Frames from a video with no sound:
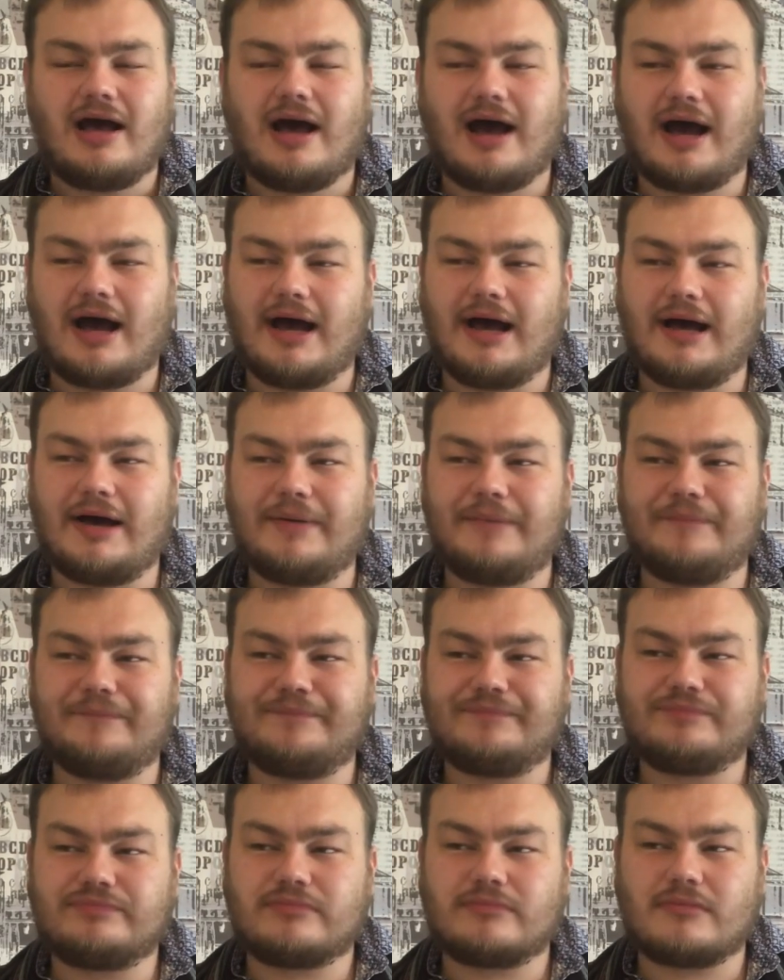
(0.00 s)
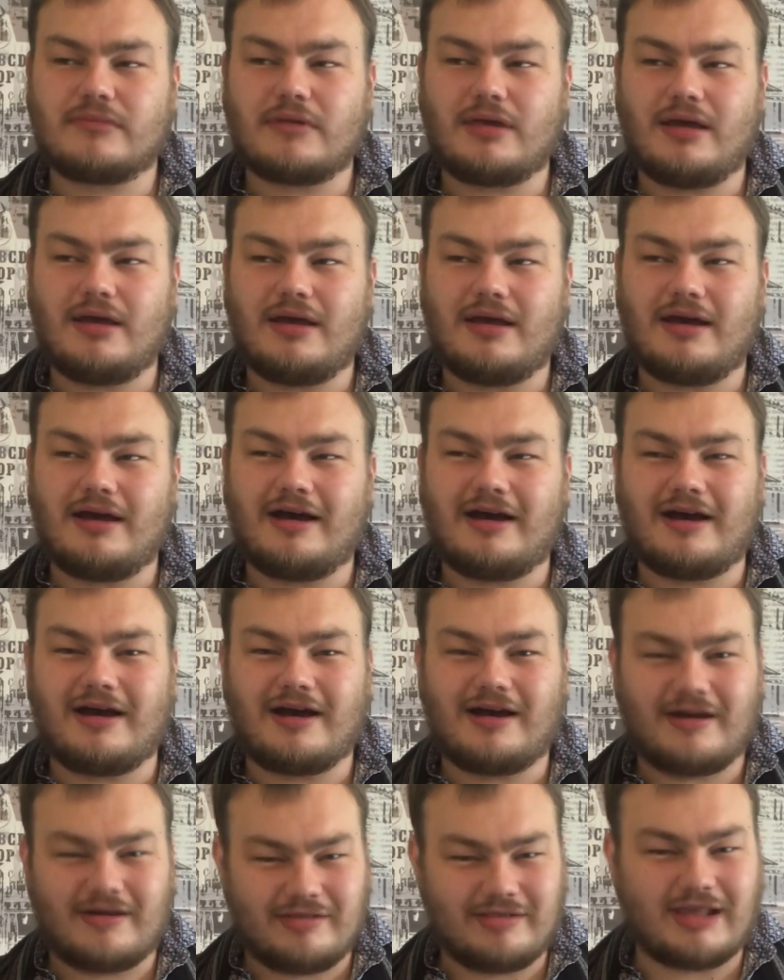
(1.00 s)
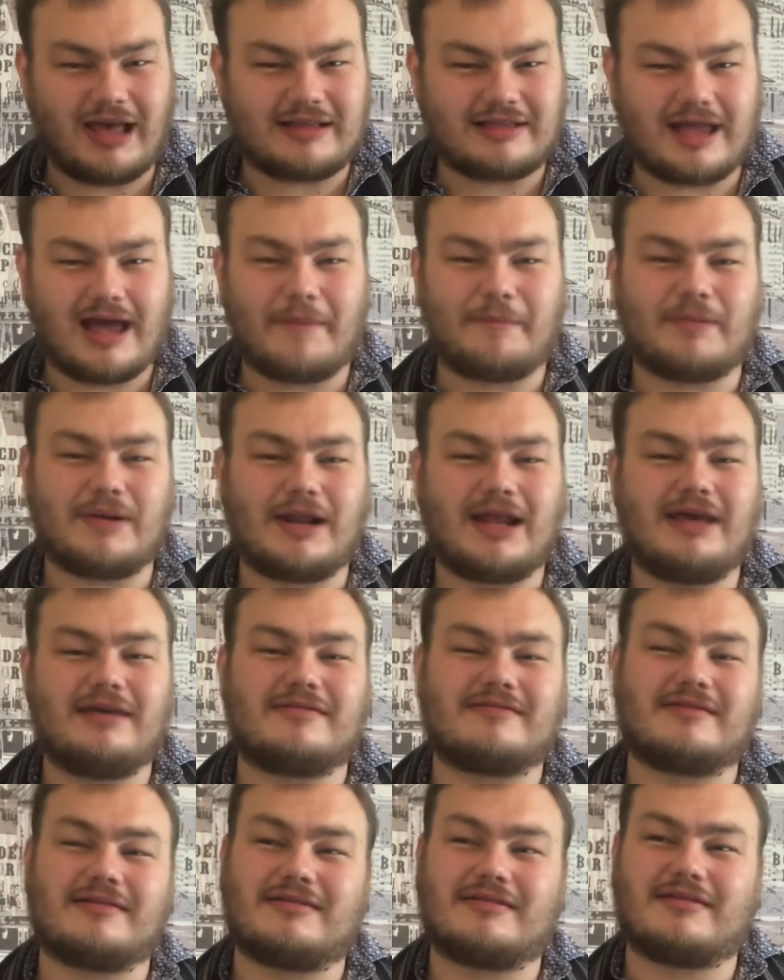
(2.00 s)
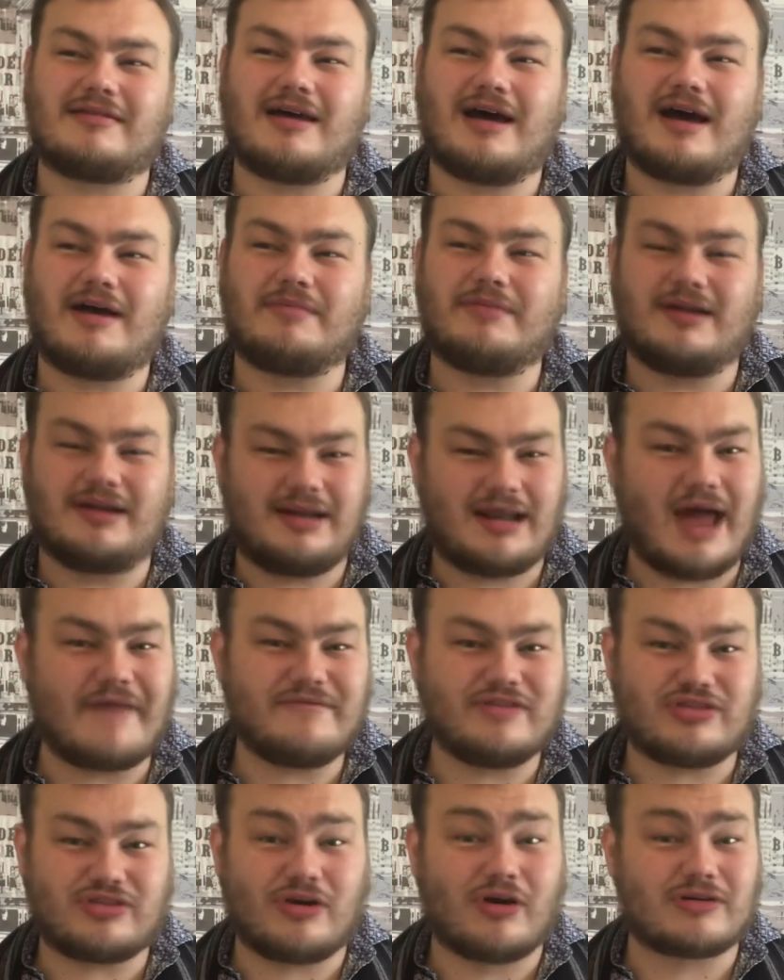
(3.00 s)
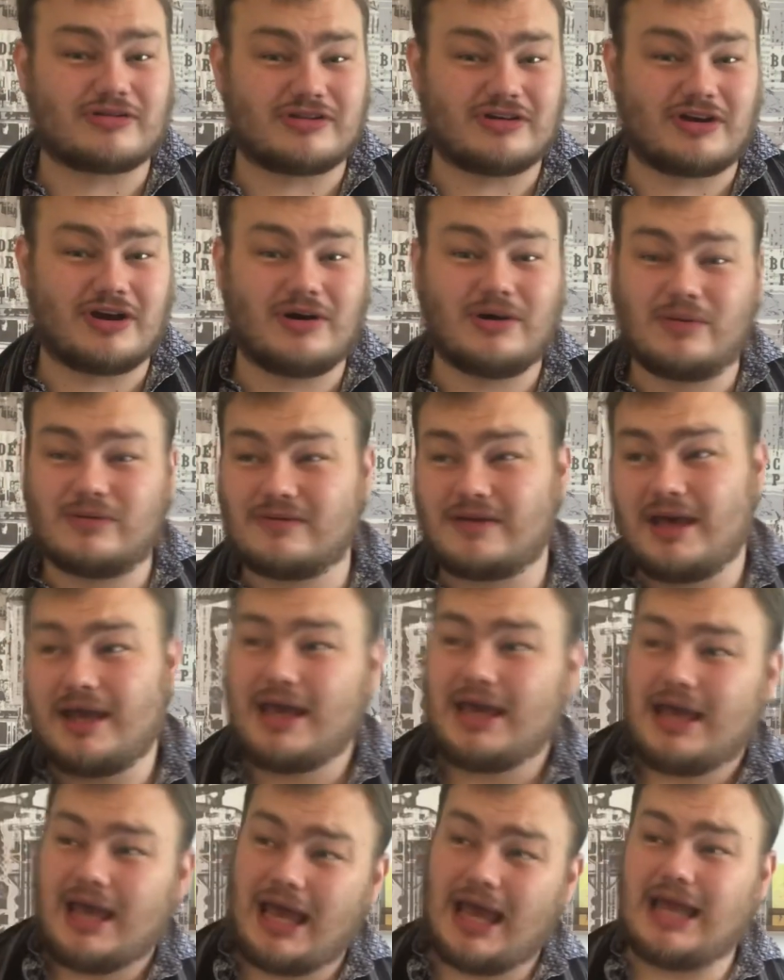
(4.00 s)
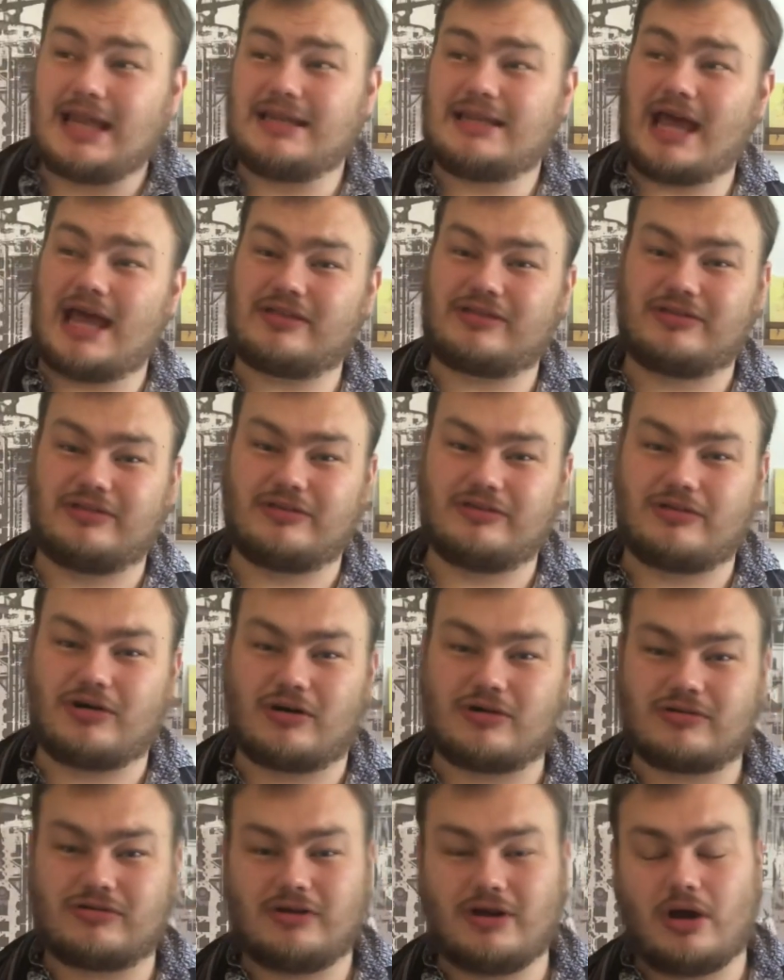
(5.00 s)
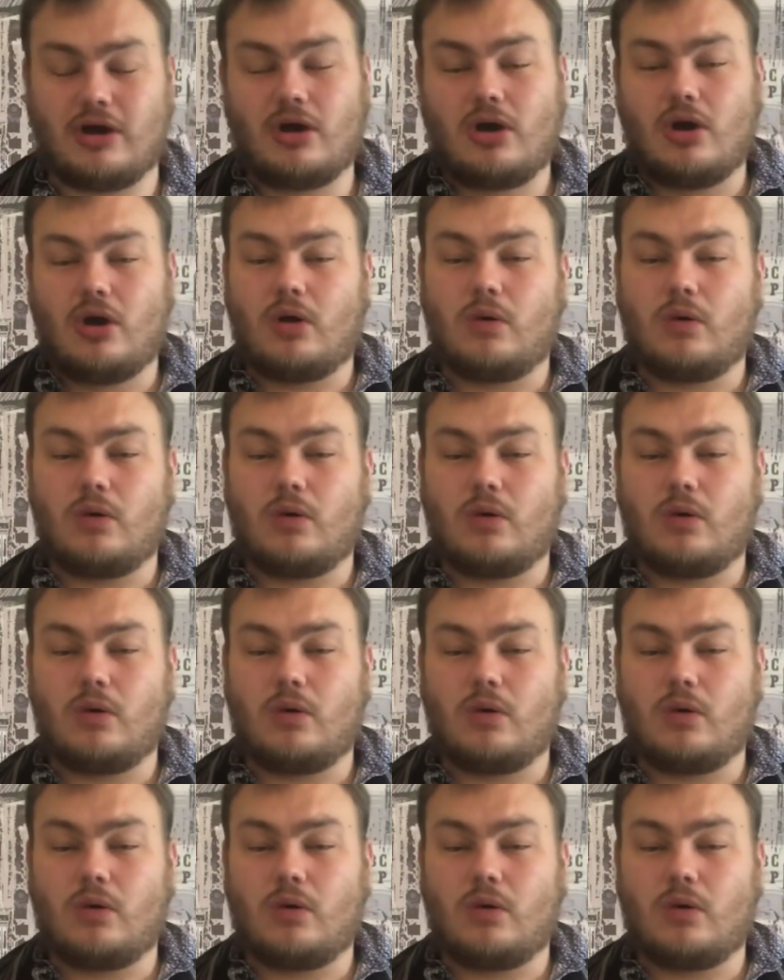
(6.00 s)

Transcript: that place that the 11th Doctor goes in Death of the Doctor.